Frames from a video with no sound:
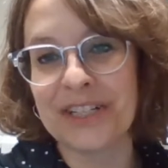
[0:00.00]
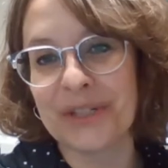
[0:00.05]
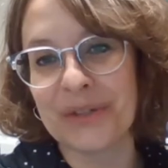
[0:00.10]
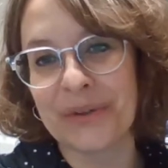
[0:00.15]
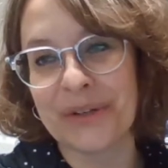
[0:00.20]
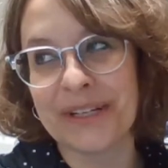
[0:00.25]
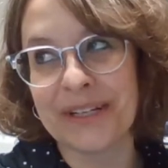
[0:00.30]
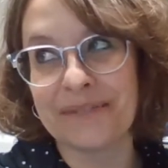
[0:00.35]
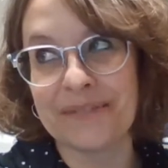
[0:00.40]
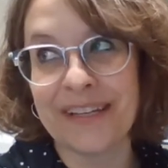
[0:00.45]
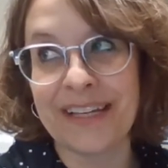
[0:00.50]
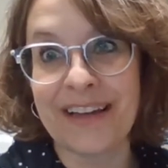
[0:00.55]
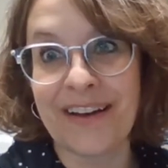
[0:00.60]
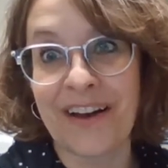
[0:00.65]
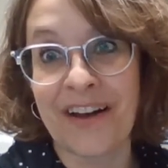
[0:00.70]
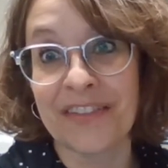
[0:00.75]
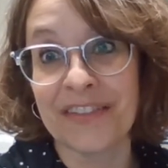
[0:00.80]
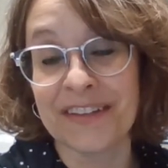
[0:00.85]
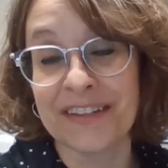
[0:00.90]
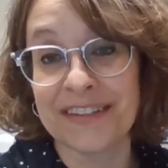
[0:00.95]
you're joining me
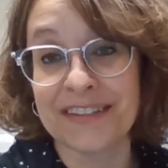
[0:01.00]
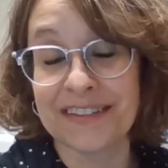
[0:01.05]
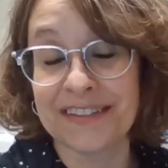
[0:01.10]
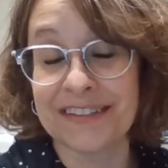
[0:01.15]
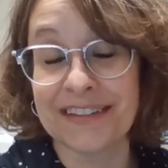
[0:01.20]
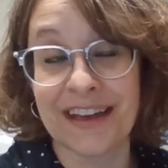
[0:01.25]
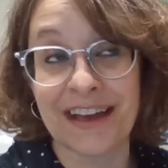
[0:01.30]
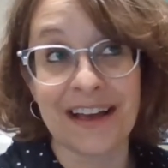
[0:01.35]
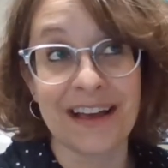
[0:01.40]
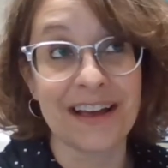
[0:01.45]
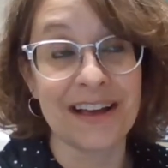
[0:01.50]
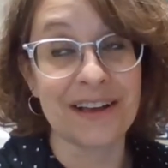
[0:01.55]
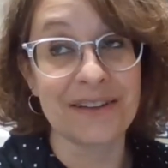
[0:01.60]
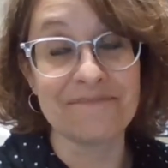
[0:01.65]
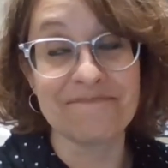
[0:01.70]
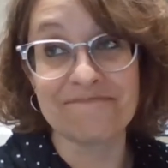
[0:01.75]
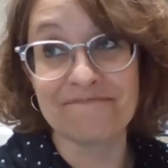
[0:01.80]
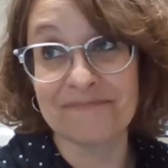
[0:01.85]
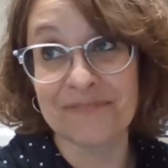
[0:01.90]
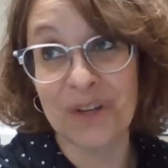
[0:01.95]
on this
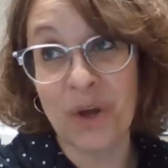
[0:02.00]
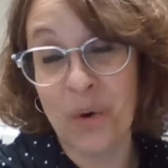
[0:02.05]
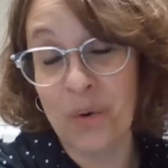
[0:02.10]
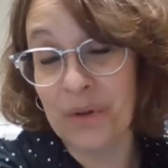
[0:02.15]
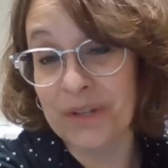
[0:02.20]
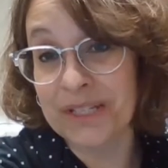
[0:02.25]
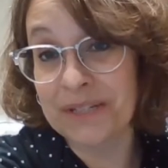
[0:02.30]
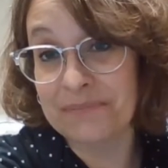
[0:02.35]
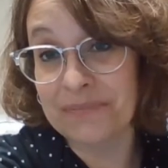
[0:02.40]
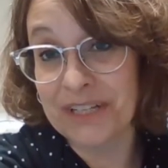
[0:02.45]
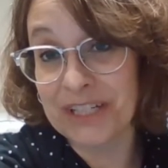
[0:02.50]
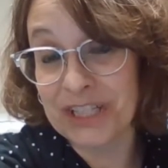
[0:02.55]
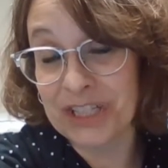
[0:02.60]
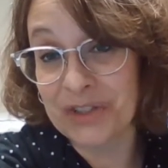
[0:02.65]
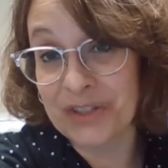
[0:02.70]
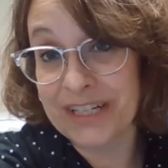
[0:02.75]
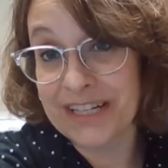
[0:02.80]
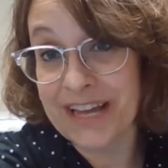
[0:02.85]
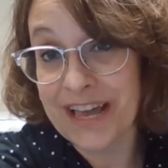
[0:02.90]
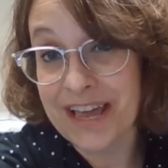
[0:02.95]
cold and
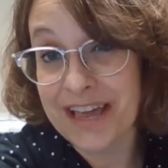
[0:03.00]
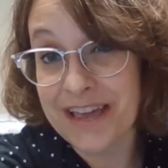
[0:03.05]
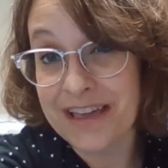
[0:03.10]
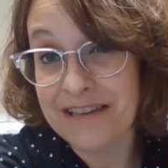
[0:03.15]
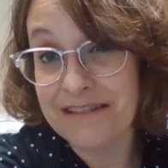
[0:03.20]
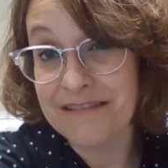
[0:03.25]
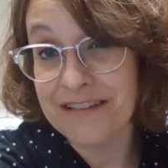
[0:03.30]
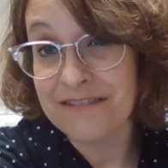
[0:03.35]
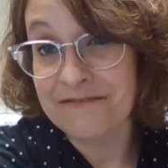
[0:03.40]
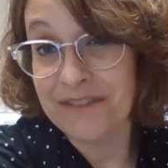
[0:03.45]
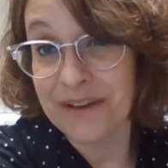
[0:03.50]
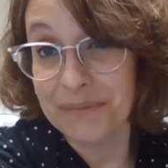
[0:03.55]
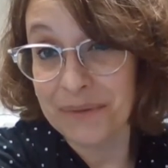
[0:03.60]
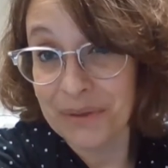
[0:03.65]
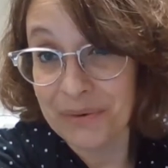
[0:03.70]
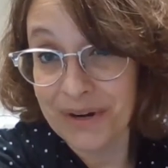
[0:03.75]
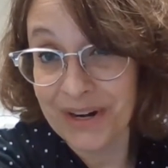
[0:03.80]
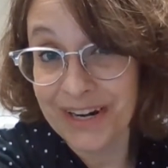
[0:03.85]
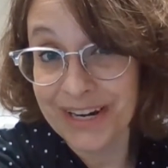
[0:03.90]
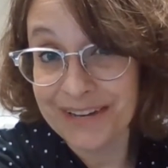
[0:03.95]
blustery day in
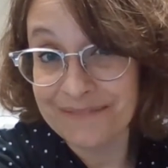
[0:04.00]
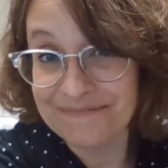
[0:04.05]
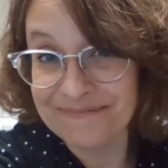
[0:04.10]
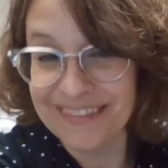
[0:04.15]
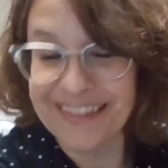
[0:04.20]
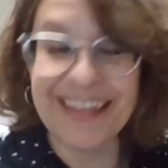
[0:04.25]
February.